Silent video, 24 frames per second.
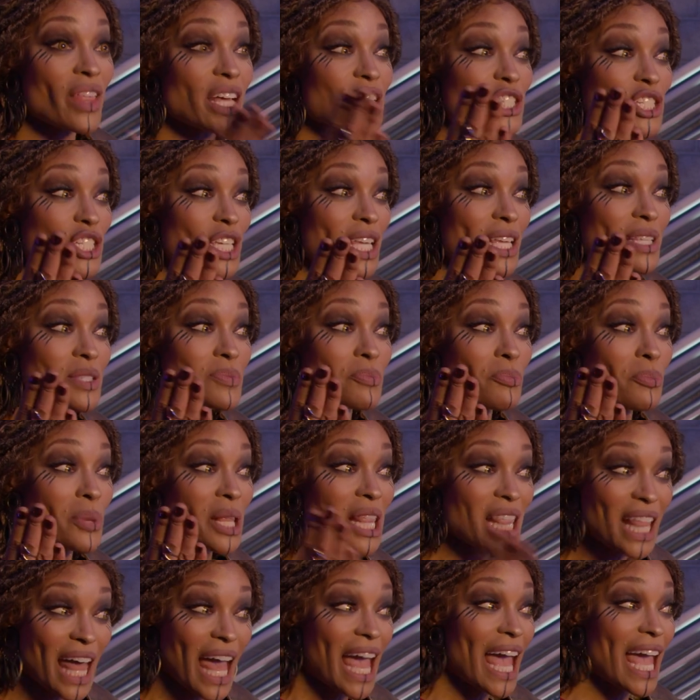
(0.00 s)
that she's
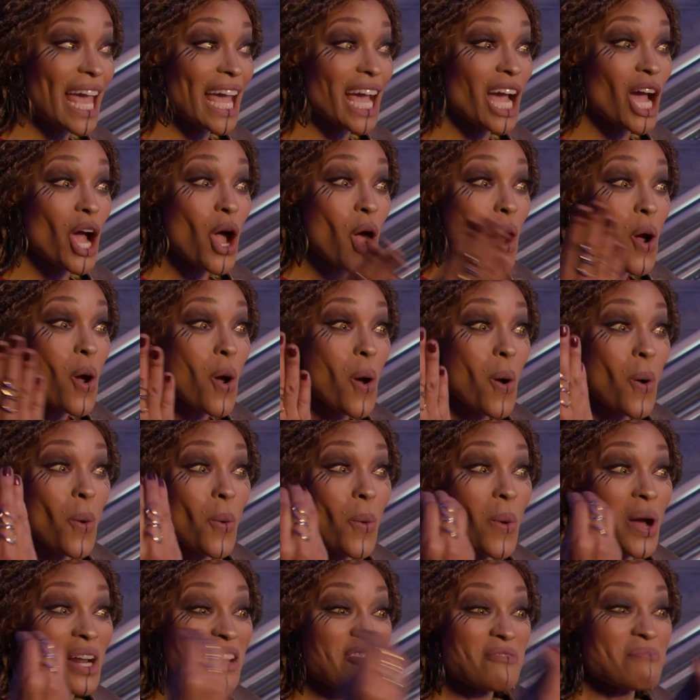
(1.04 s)
playing
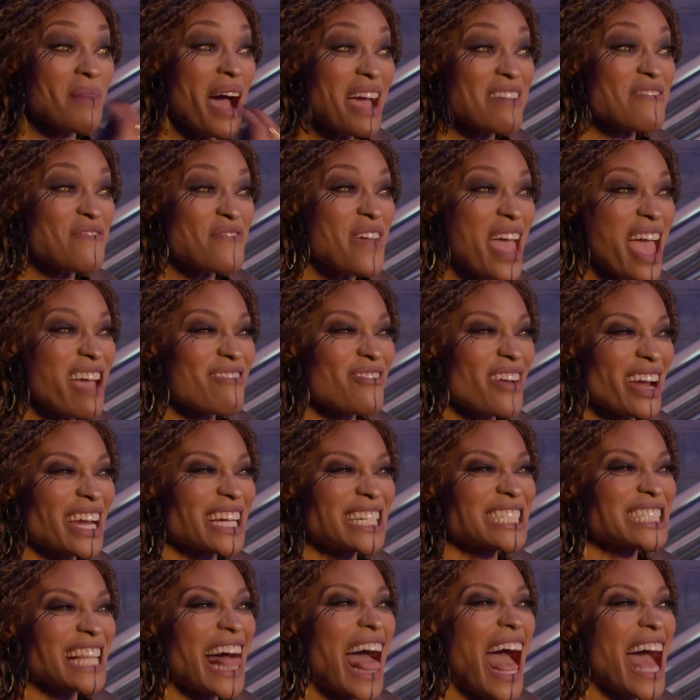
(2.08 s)
one of my favorite
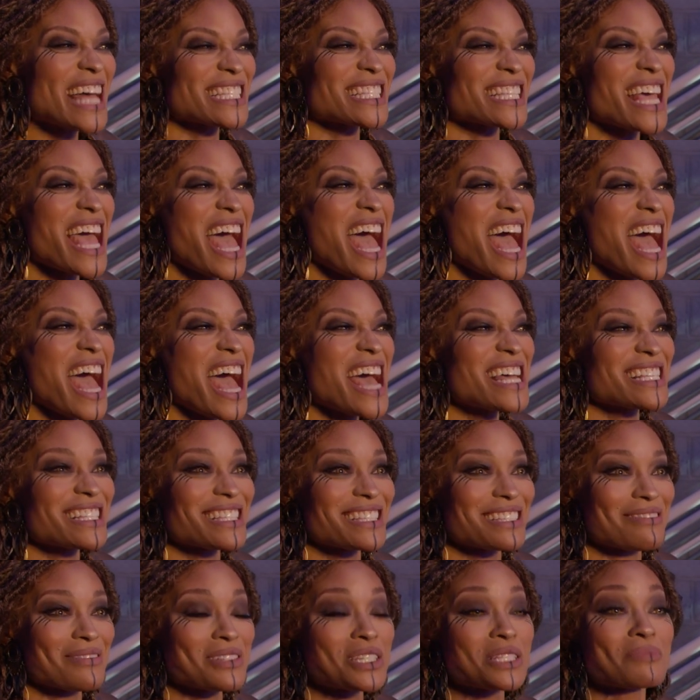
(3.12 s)

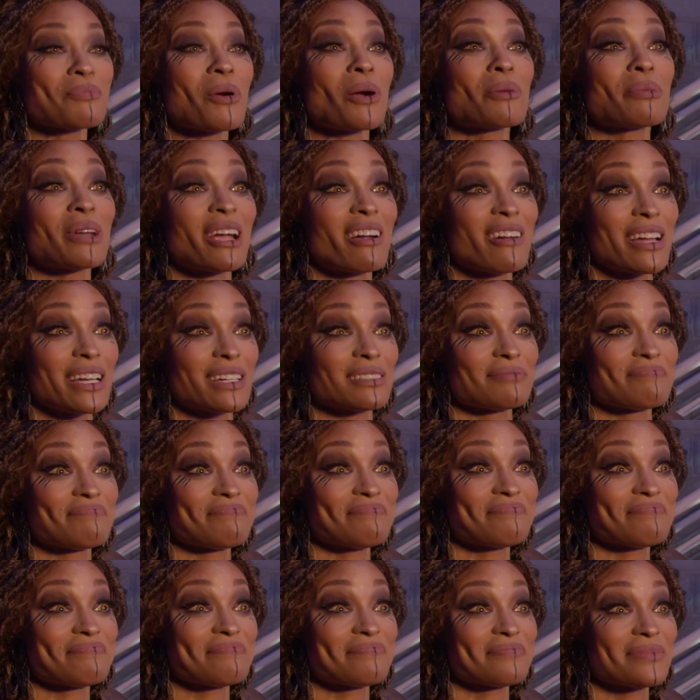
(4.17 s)
classes, which is Barbarian.
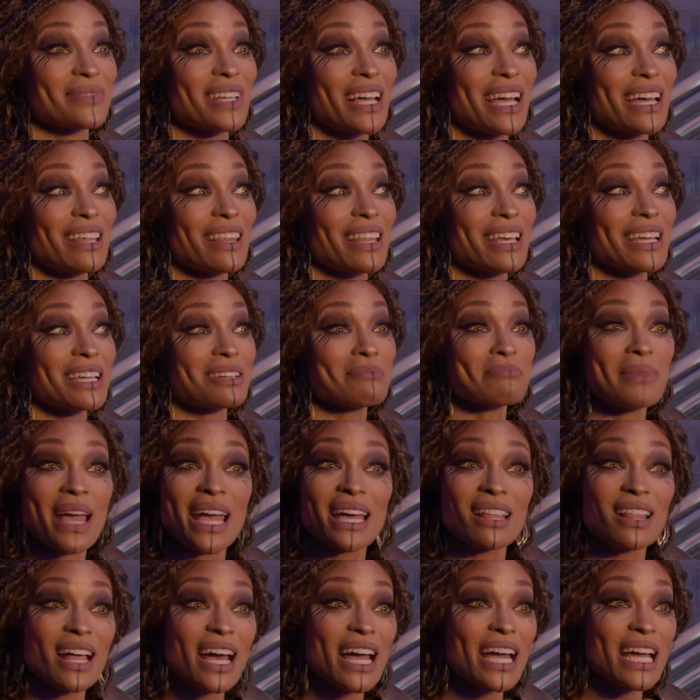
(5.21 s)
I like
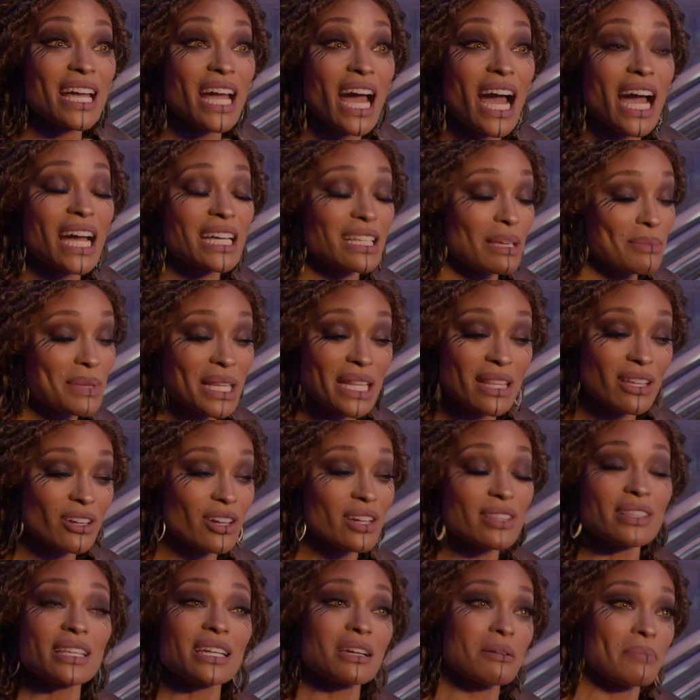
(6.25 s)
melee. I mean, the
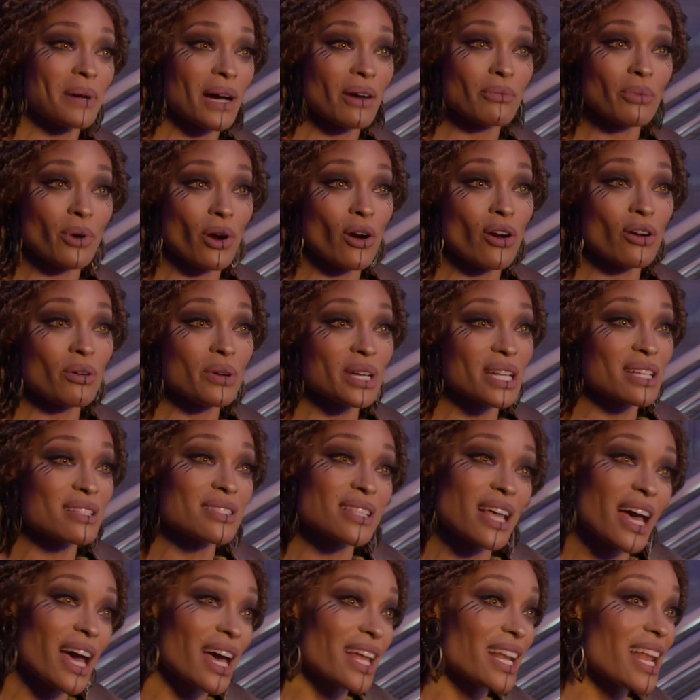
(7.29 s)
good thing about Barrowin is
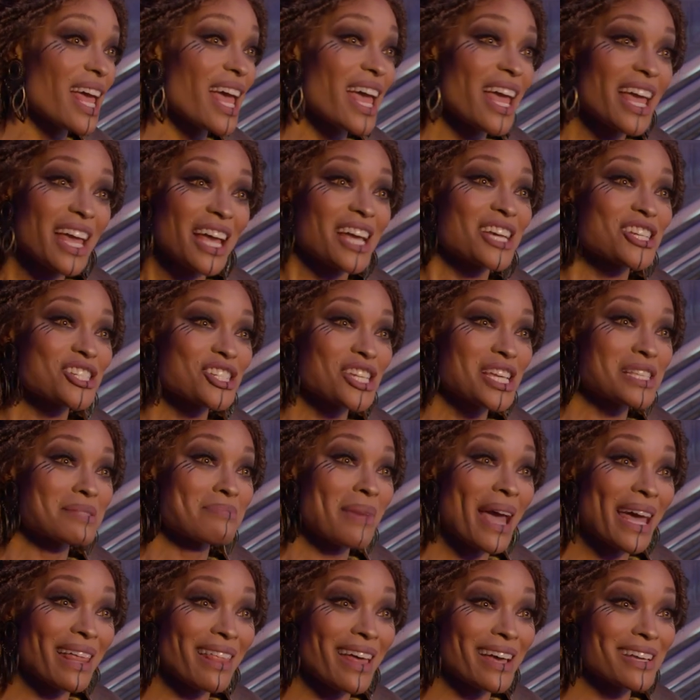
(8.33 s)
that she's
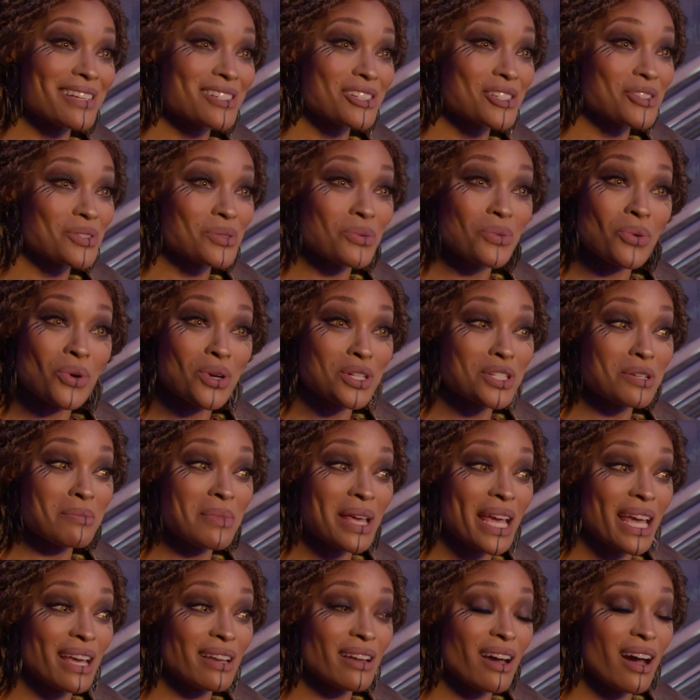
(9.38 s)
melee. She's a war
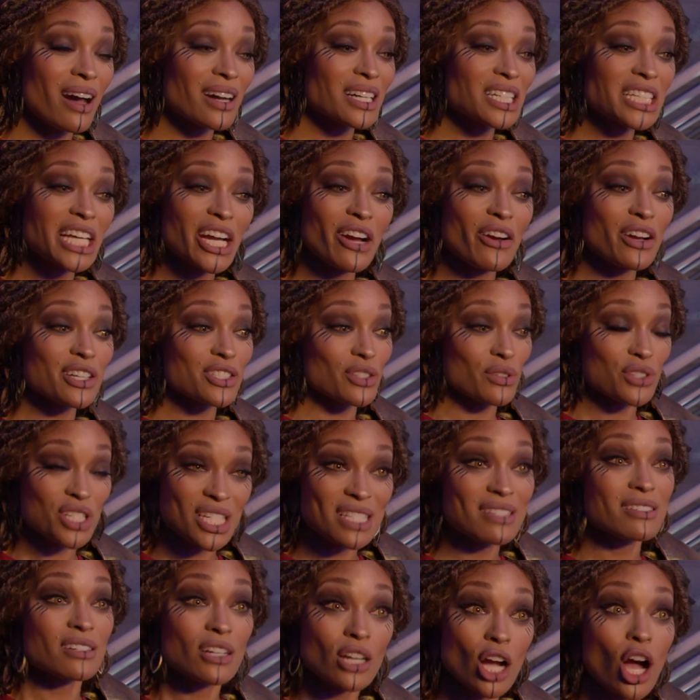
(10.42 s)
domain cleric, so
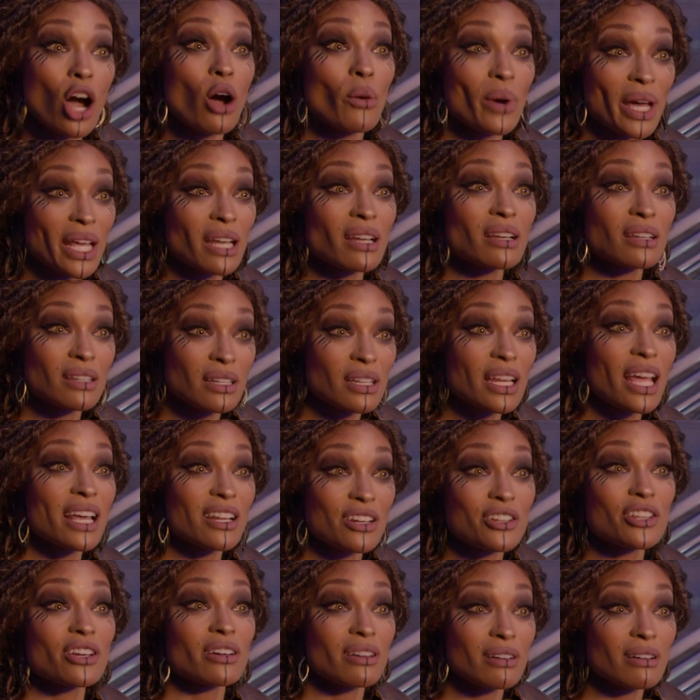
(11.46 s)
she's gonna go
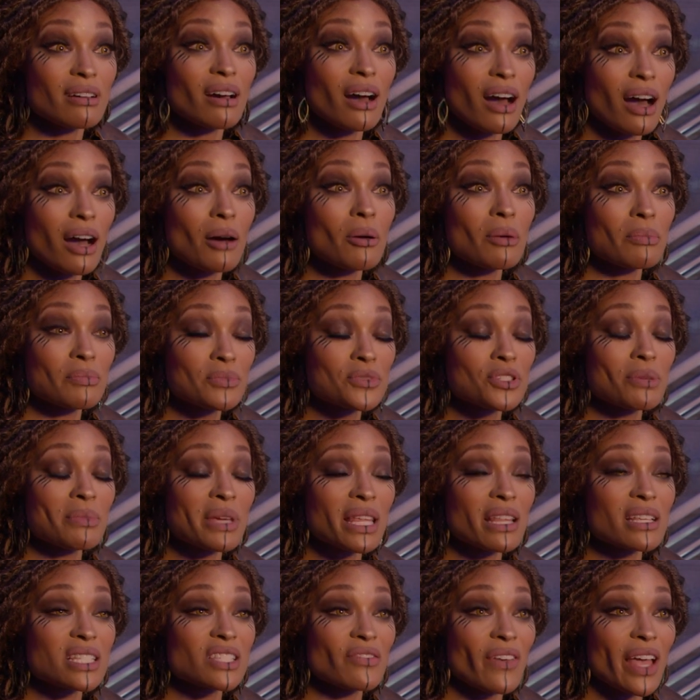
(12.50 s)
into
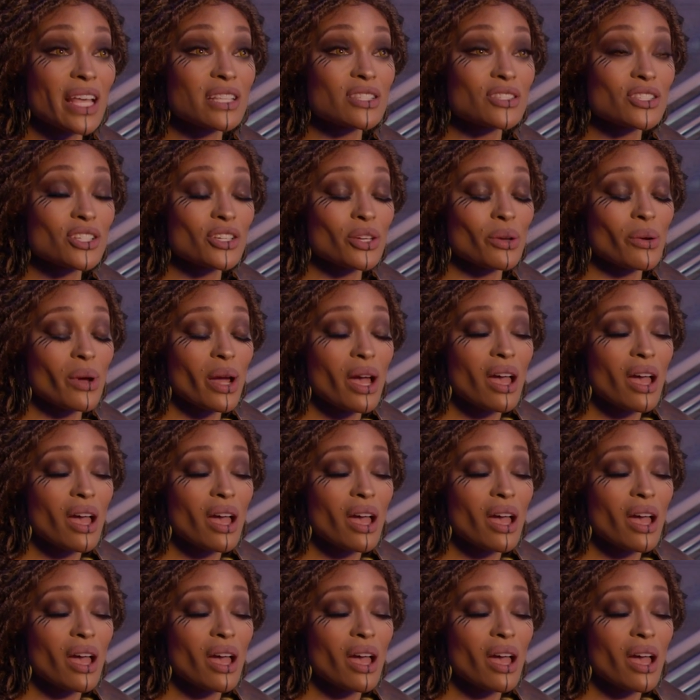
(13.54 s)
Jamilah's space too.